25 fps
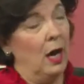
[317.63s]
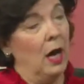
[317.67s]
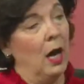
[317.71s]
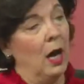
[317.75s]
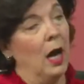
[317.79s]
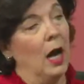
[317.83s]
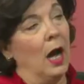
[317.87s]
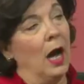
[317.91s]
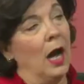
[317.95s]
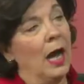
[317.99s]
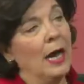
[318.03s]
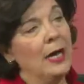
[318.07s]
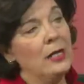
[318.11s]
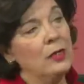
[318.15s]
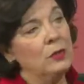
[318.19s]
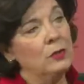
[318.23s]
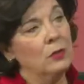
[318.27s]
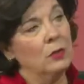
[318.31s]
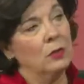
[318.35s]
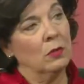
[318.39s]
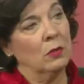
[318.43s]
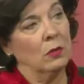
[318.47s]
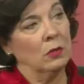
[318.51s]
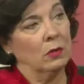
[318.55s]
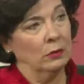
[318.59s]
I
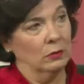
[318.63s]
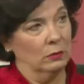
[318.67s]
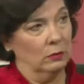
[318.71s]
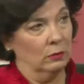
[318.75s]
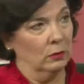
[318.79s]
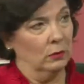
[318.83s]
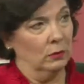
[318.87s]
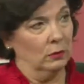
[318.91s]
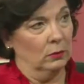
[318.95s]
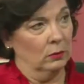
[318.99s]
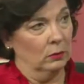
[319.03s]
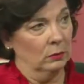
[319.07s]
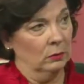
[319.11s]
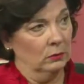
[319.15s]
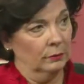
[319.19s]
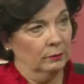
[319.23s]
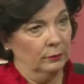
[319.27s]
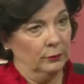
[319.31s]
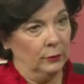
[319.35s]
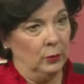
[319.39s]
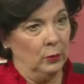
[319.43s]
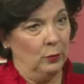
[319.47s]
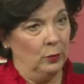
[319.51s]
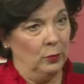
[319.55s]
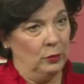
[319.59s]
took on the role
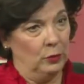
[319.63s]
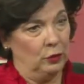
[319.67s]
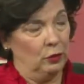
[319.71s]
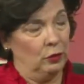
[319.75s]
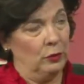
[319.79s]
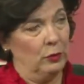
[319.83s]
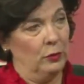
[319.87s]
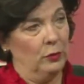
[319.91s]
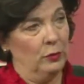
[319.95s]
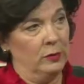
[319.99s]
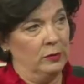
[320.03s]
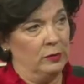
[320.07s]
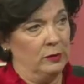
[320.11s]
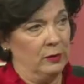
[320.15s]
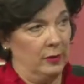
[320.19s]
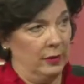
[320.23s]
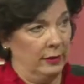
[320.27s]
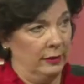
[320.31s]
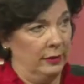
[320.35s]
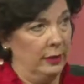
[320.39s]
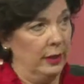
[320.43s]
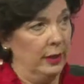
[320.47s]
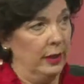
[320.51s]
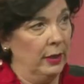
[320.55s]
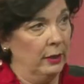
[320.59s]
when she was not
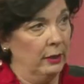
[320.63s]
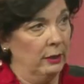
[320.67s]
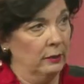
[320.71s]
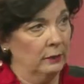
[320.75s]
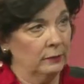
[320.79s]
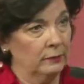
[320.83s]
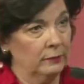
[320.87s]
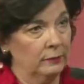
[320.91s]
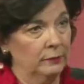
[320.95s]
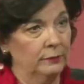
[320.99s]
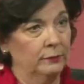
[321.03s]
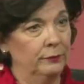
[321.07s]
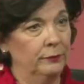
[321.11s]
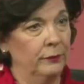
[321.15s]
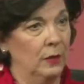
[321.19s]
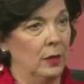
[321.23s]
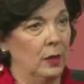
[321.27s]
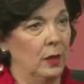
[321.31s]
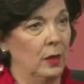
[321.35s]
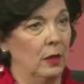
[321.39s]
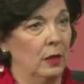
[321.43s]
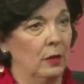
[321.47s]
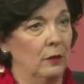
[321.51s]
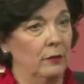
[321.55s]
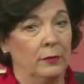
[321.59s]
there
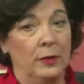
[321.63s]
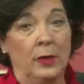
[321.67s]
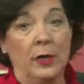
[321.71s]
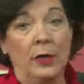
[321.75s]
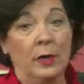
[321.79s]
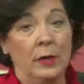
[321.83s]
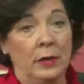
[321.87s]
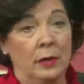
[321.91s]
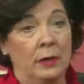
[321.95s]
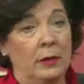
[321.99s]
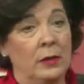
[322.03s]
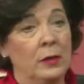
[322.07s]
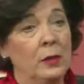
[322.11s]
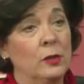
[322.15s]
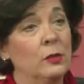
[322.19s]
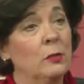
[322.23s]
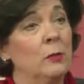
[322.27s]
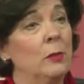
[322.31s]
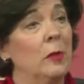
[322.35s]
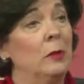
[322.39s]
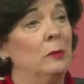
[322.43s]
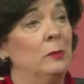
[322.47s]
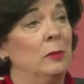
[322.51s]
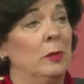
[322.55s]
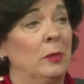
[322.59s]
of, these are
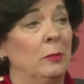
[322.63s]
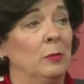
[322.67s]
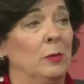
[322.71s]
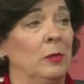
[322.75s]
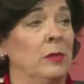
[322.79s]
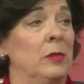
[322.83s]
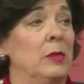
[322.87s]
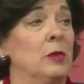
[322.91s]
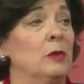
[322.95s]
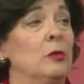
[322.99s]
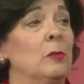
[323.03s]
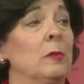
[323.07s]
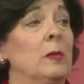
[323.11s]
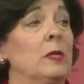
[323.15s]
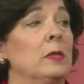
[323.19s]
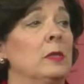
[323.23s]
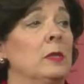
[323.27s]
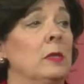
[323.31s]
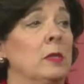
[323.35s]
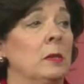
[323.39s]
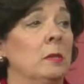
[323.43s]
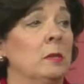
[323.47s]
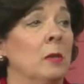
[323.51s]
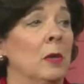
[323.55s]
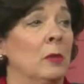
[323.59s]
my people, these are my
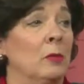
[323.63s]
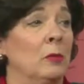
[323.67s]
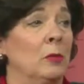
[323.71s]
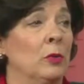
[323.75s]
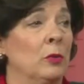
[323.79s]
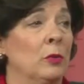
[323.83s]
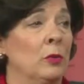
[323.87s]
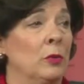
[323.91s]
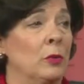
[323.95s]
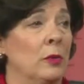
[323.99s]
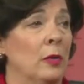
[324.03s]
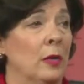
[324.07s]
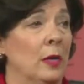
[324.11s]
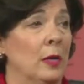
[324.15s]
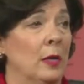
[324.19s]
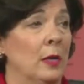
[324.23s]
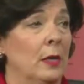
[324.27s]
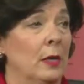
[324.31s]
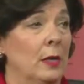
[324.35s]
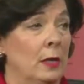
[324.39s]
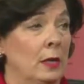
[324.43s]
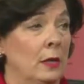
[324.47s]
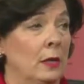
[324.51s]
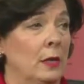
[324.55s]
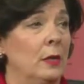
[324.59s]
team members,
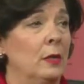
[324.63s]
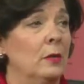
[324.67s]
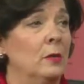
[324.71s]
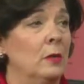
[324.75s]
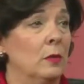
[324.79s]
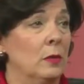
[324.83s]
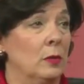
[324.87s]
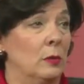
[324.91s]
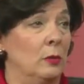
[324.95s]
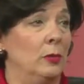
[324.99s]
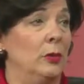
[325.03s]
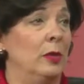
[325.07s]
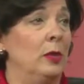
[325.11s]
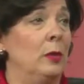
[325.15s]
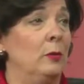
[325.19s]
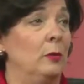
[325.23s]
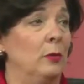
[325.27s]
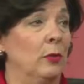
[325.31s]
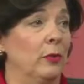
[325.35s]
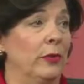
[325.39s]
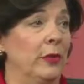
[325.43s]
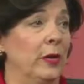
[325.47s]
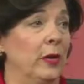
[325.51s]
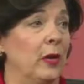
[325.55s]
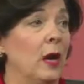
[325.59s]
these are the people
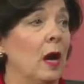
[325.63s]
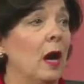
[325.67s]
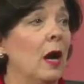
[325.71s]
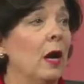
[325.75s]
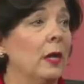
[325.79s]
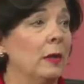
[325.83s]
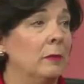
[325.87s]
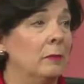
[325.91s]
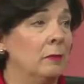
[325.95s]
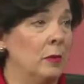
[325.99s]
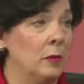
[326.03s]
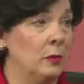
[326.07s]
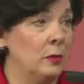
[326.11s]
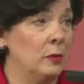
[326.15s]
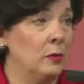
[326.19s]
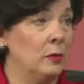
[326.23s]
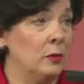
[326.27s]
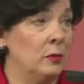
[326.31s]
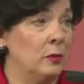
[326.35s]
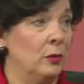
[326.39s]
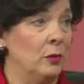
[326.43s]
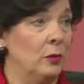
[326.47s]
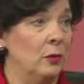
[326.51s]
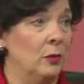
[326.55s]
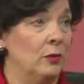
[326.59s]
that I'm meant to
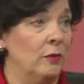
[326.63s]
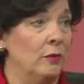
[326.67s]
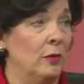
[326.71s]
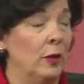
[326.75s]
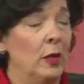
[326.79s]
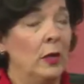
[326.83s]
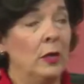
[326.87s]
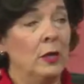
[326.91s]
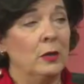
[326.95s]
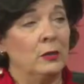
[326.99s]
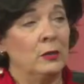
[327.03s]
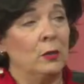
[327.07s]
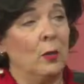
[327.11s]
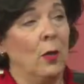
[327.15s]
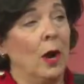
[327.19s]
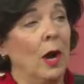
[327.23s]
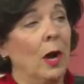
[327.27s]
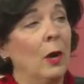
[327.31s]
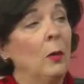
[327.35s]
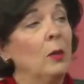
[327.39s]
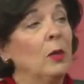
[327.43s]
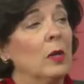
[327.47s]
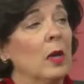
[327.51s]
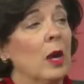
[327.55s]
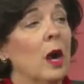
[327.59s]
serve. So I
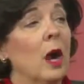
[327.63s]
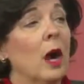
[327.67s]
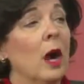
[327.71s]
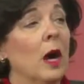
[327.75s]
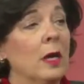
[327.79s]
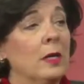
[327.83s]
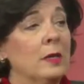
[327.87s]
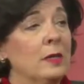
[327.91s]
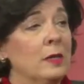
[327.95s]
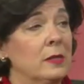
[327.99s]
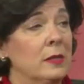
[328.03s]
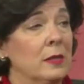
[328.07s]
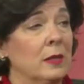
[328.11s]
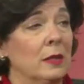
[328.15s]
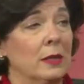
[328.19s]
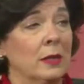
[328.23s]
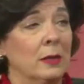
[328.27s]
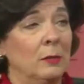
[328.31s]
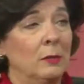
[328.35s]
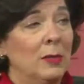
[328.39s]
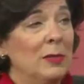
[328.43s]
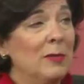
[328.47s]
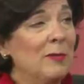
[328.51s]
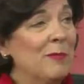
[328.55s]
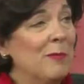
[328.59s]
would constantly
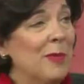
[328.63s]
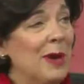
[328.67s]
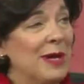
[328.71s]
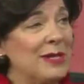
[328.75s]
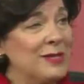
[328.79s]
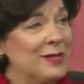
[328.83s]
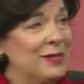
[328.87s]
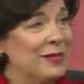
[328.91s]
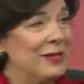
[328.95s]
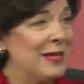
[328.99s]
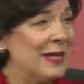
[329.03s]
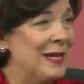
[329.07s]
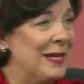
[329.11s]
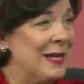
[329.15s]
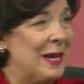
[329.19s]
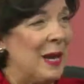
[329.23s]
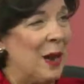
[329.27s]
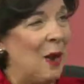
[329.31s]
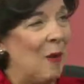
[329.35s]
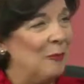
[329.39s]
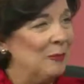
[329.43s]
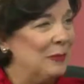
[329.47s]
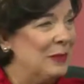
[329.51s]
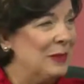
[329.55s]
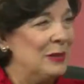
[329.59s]
be bussing and
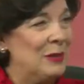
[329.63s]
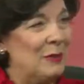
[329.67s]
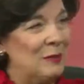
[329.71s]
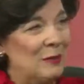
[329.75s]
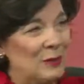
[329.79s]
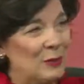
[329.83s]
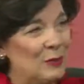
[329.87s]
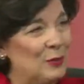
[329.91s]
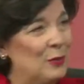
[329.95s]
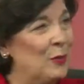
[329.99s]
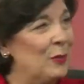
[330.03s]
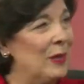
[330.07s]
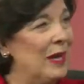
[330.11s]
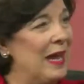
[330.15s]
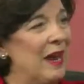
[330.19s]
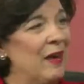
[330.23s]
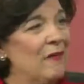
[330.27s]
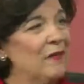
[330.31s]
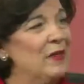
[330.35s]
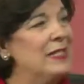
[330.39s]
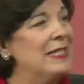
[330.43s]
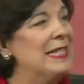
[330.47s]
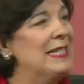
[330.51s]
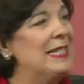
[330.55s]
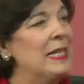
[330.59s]
helping them and doing
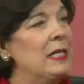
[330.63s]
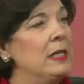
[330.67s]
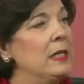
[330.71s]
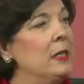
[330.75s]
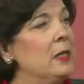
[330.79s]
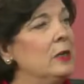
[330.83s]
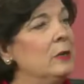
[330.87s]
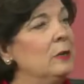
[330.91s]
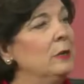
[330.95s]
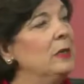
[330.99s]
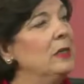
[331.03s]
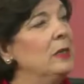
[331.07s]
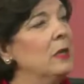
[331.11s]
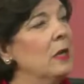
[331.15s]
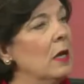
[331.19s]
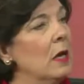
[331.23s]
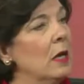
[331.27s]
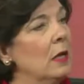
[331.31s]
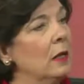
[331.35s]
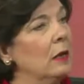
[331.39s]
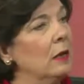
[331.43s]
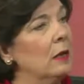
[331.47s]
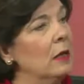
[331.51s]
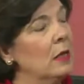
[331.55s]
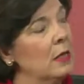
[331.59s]
everything that needed to be
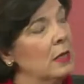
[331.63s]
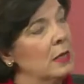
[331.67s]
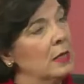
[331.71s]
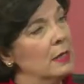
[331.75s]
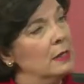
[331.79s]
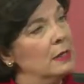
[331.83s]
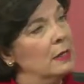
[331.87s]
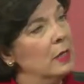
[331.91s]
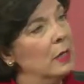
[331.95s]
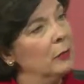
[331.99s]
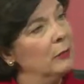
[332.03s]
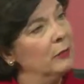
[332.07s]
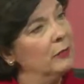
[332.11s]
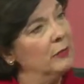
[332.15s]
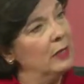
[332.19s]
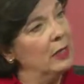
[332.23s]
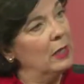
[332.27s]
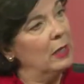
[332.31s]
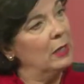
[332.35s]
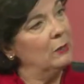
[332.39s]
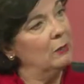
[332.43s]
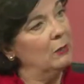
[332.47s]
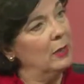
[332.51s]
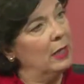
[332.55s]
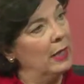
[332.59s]
done to help
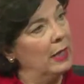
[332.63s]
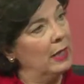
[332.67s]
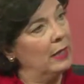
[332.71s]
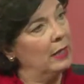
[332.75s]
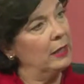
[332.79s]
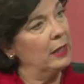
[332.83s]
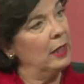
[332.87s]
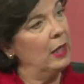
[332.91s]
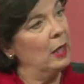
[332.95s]
them and